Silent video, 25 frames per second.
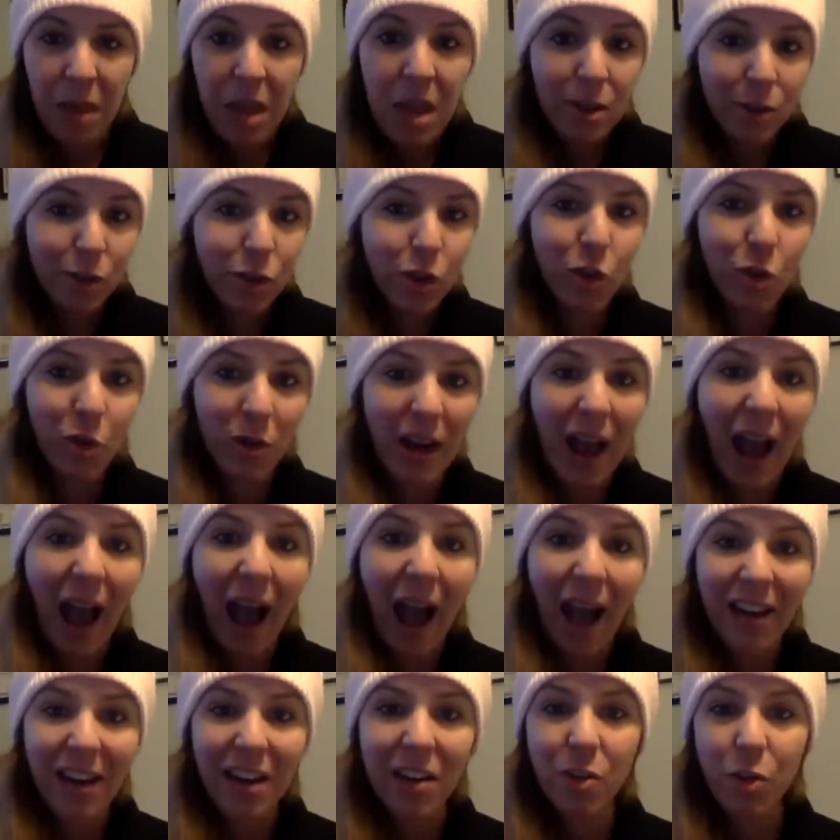So you can
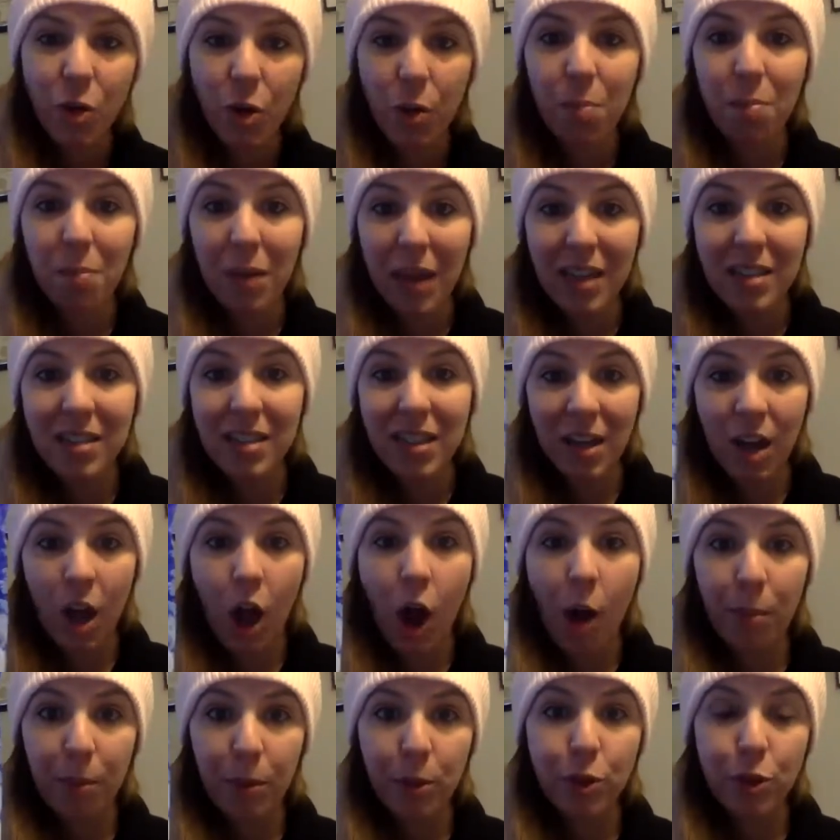add in your manding
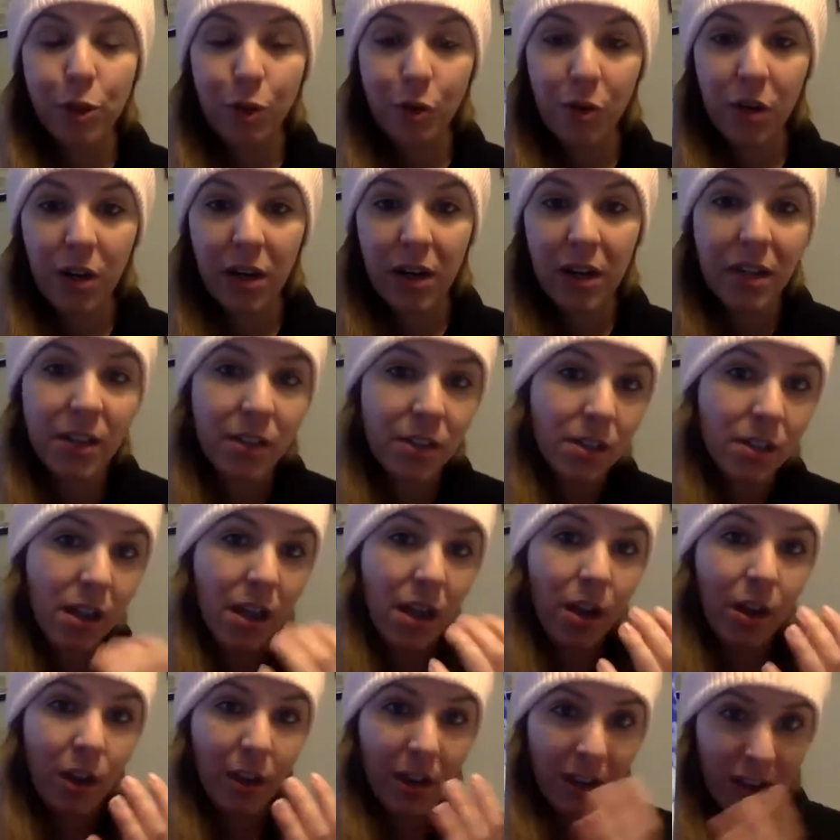opportunities
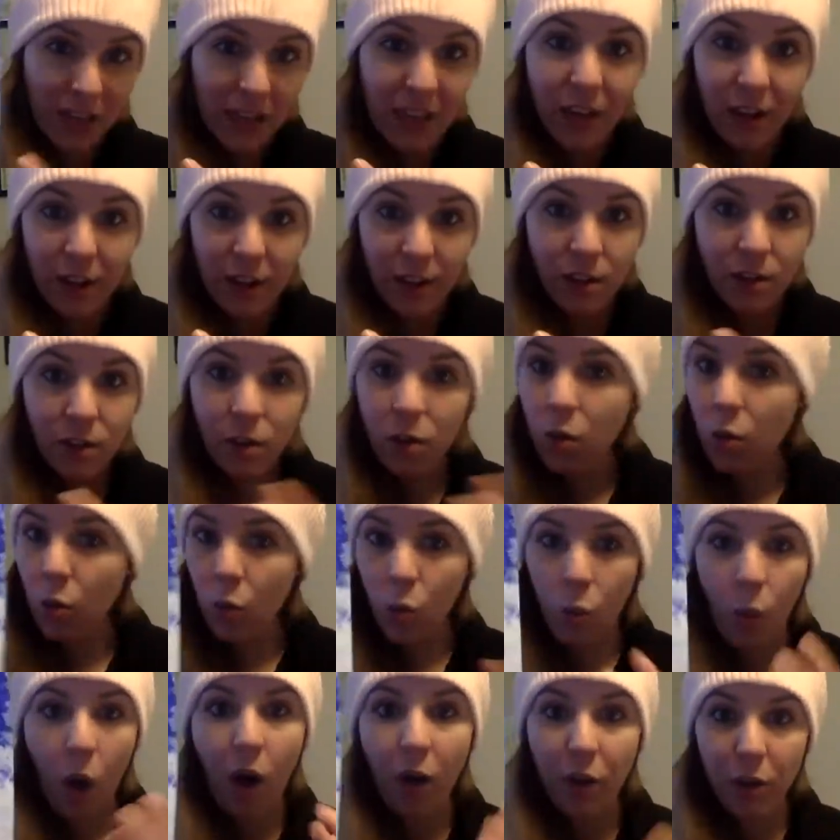here
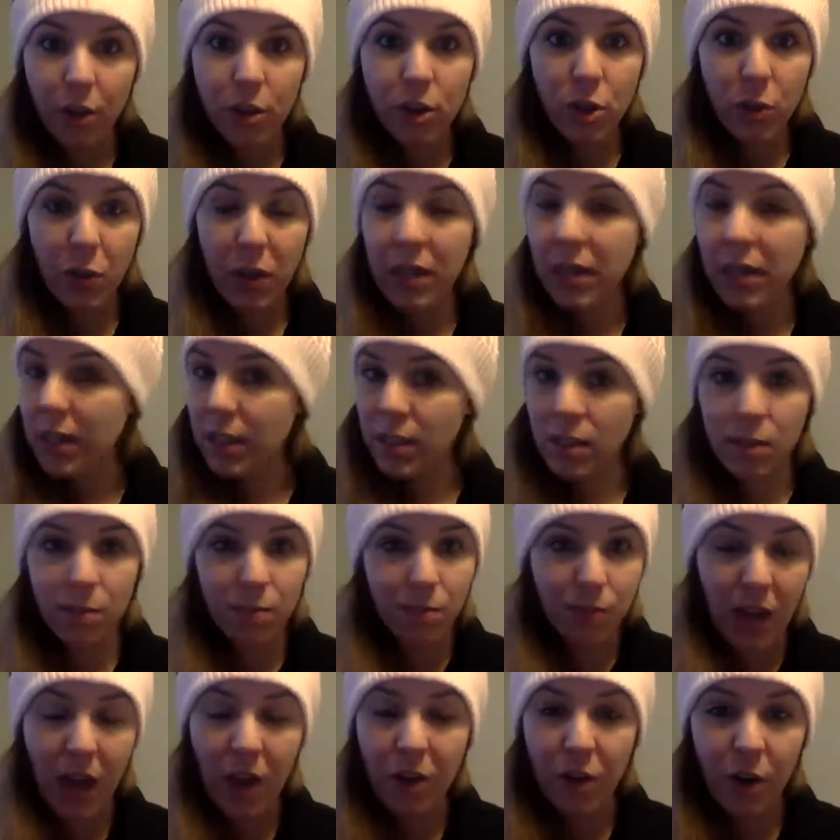while you're doing this.
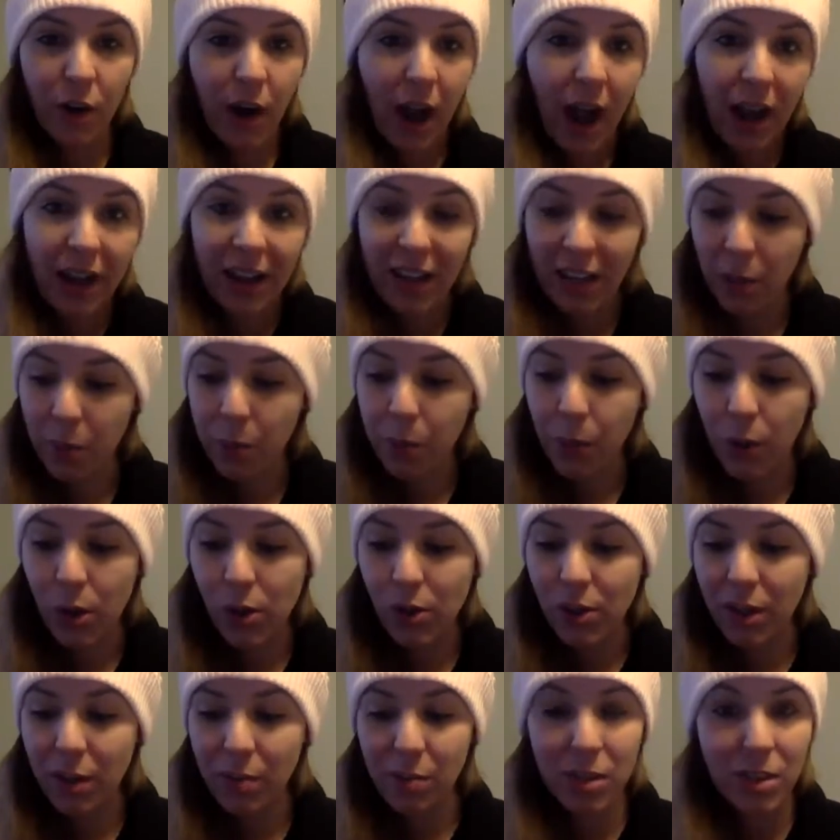Now you're adding in
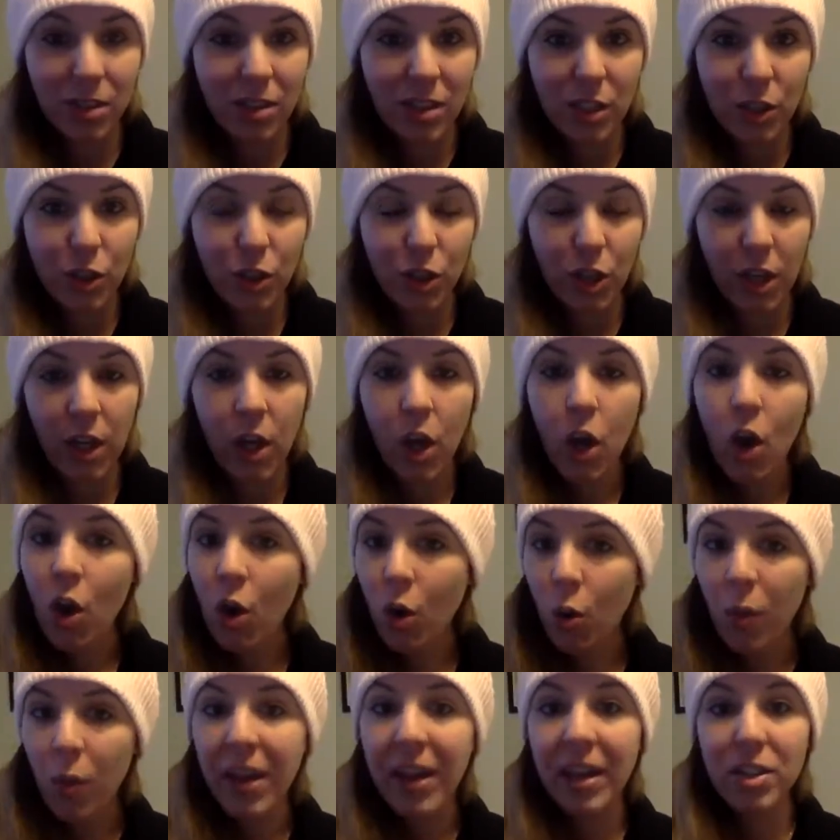programs and teaching.
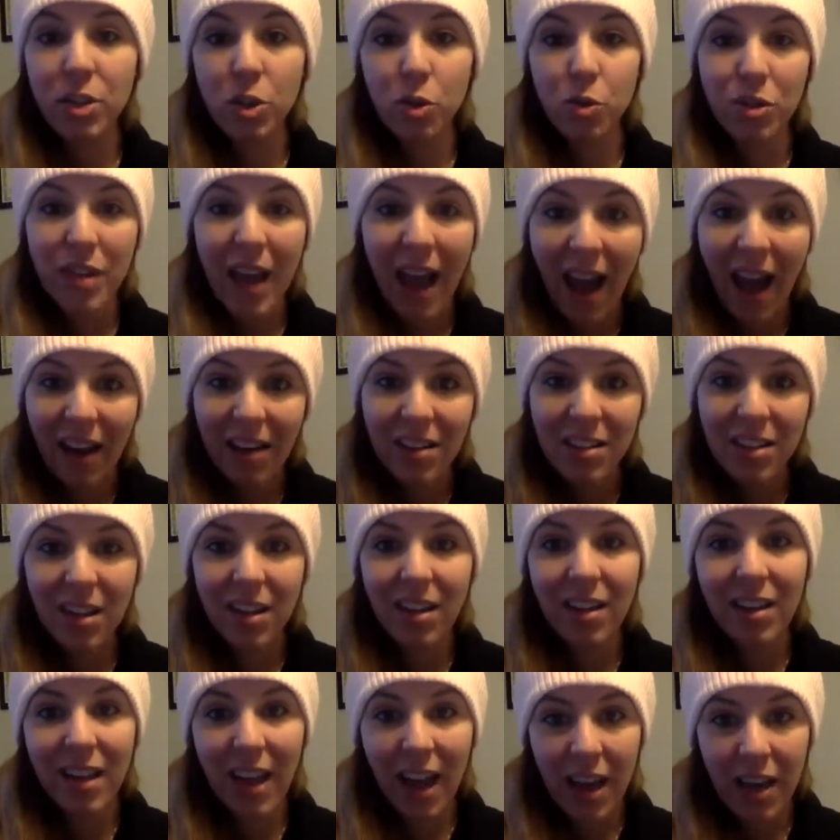We can do tacting
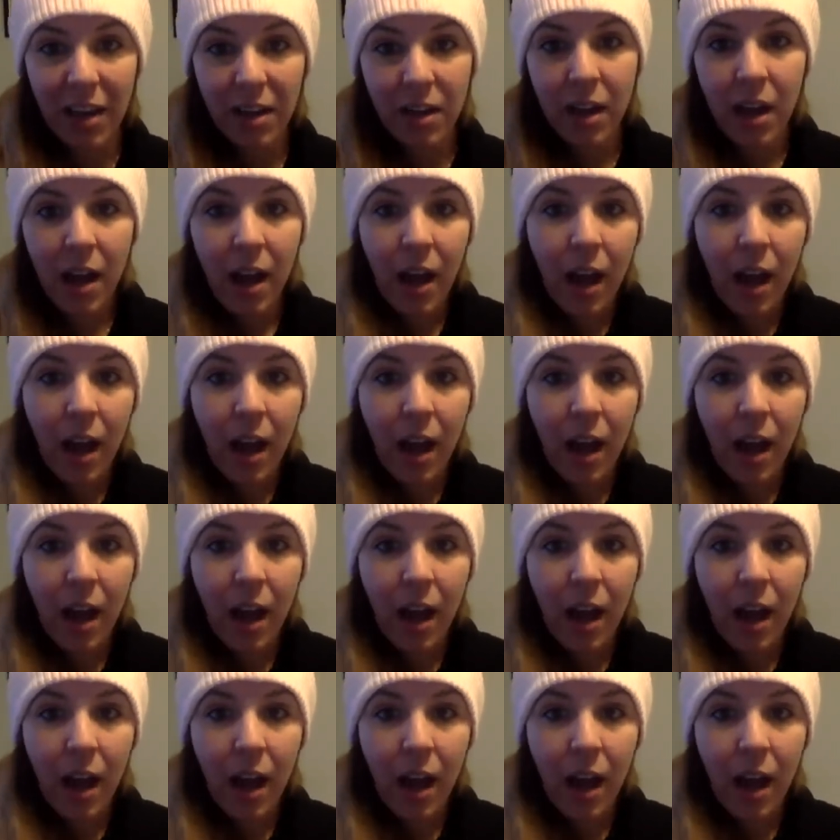again.